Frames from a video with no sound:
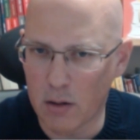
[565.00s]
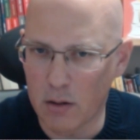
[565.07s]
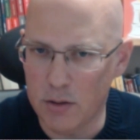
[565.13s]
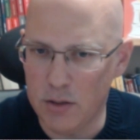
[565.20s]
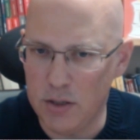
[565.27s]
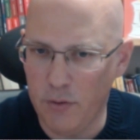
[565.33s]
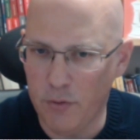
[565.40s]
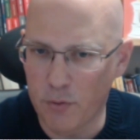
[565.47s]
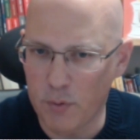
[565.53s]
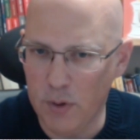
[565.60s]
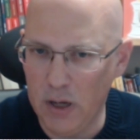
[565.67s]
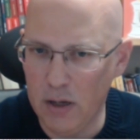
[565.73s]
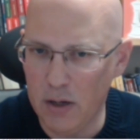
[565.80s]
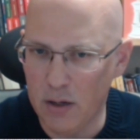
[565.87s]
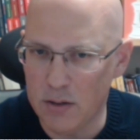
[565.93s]

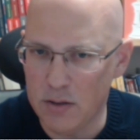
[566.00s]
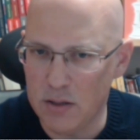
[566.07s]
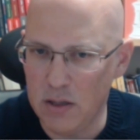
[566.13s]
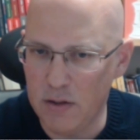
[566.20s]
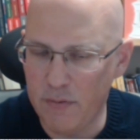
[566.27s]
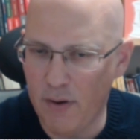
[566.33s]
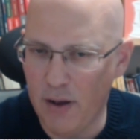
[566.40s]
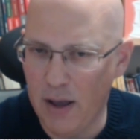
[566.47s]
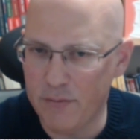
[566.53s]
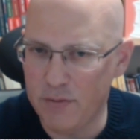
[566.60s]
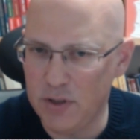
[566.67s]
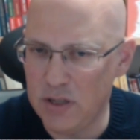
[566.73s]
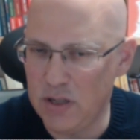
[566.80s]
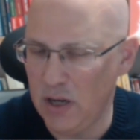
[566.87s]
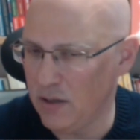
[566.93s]
d3, d5,
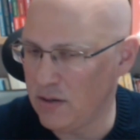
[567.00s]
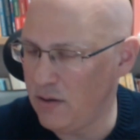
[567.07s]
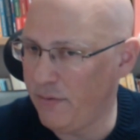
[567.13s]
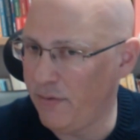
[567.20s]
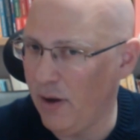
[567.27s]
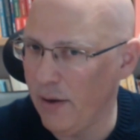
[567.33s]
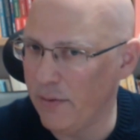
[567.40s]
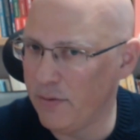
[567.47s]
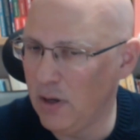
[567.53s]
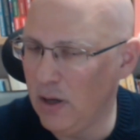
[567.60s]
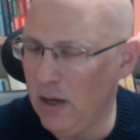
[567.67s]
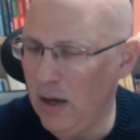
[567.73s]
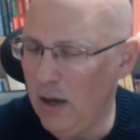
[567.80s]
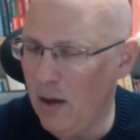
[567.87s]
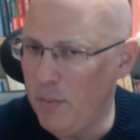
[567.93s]
d takes e5,
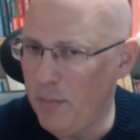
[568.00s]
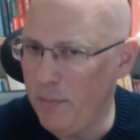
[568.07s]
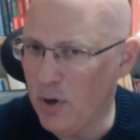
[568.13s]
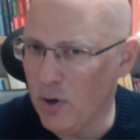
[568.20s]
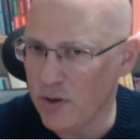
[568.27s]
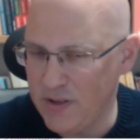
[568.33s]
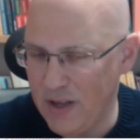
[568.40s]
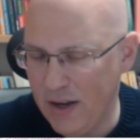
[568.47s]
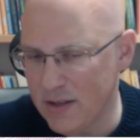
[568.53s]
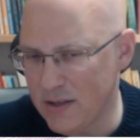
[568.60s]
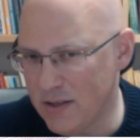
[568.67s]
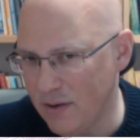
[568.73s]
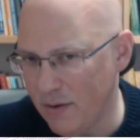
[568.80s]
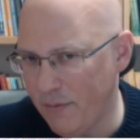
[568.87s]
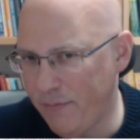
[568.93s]
because that
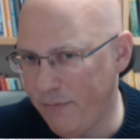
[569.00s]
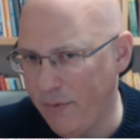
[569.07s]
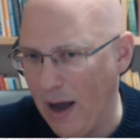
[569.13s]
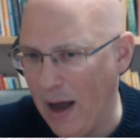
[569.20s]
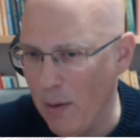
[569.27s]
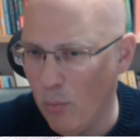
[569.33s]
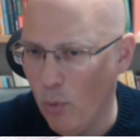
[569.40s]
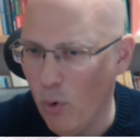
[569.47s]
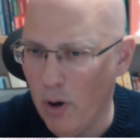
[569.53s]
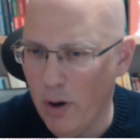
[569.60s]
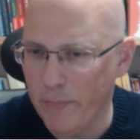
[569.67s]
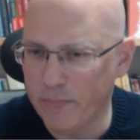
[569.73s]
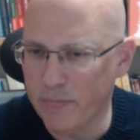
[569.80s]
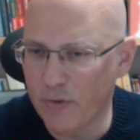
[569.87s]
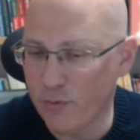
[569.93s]
is the far
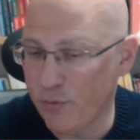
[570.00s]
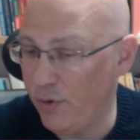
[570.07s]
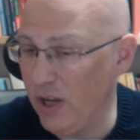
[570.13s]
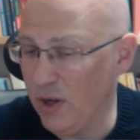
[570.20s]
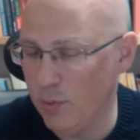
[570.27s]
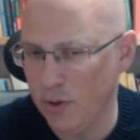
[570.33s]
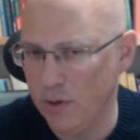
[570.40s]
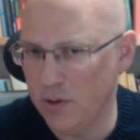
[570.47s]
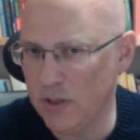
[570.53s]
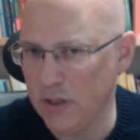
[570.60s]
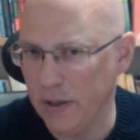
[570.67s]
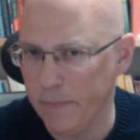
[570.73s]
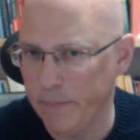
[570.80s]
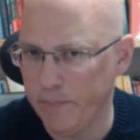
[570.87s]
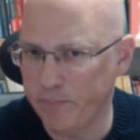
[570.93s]
more frequent
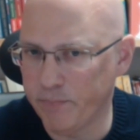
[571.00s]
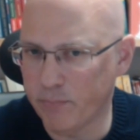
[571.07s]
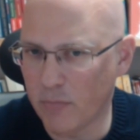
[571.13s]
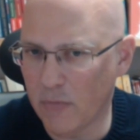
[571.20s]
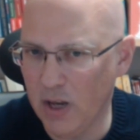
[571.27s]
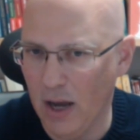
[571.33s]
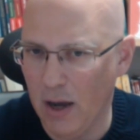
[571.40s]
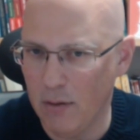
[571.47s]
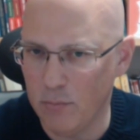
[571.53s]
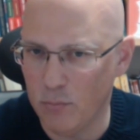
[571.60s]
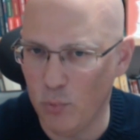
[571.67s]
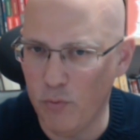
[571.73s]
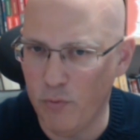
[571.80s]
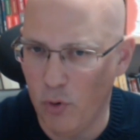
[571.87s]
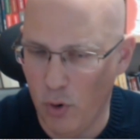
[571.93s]

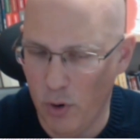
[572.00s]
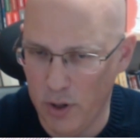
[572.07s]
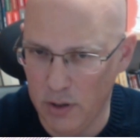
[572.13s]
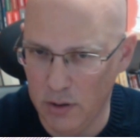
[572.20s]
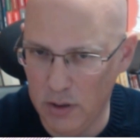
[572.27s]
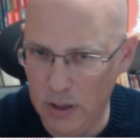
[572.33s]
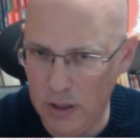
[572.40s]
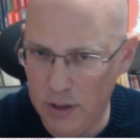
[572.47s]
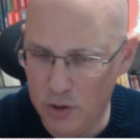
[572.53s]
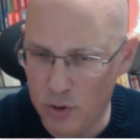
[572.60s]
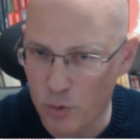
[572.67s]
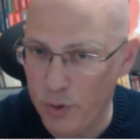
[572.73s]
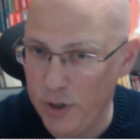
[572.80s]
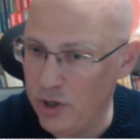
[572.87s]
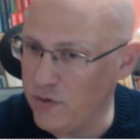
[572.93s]
move order to
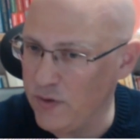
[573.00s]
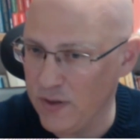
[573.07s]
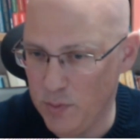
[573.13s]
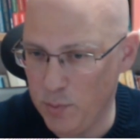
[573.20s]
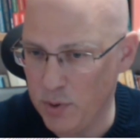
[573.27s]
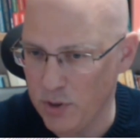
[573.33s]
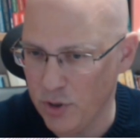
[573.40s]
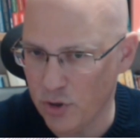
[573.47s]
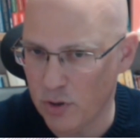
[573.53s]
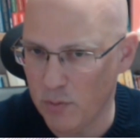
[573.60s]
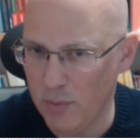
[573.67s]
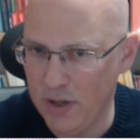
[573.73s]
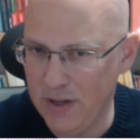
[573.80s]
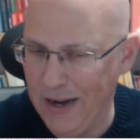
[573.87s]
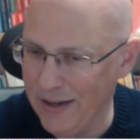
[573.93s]
reach this position.
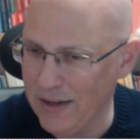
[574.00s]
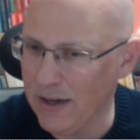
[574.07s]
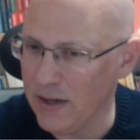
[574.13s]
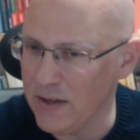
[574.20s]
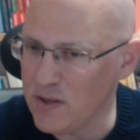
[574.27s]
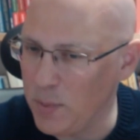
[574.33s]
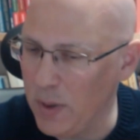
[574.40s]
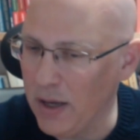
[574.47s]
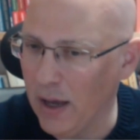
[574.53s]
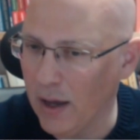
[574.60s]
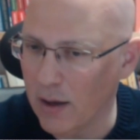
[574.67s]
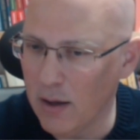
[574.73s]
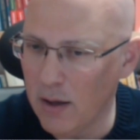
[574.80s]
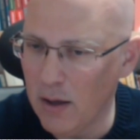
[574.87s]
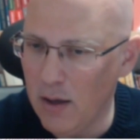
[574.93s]
But technically
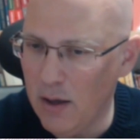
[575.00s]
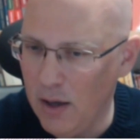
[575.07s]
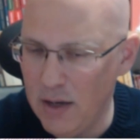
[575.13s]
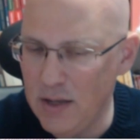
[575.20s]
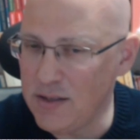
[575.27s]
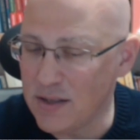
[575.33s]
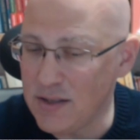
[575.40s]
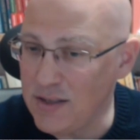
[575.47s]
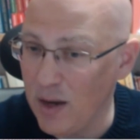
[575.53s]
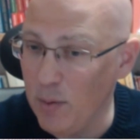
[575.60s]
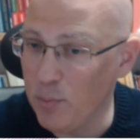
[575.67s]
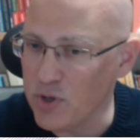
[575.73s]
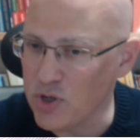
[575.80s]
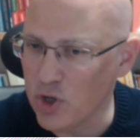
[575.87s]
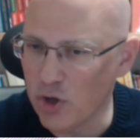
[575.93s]
speaking, it is the same
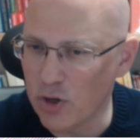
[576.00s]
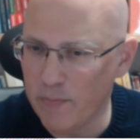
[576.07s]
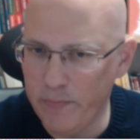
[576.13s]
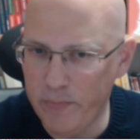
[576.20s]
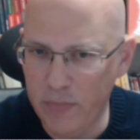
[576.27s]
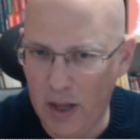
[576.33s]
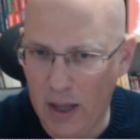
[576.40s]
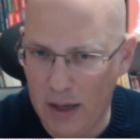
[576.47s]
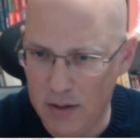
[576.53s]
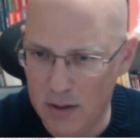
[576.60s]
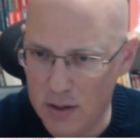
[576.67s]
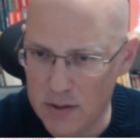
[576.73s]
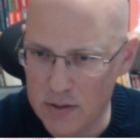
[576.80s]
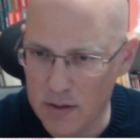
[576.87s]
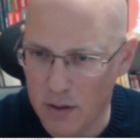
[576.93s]
position, and it
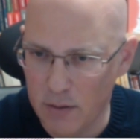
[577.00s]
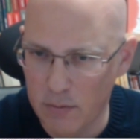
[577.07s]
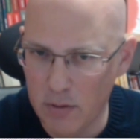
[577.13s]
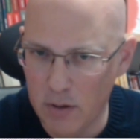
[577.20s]
is a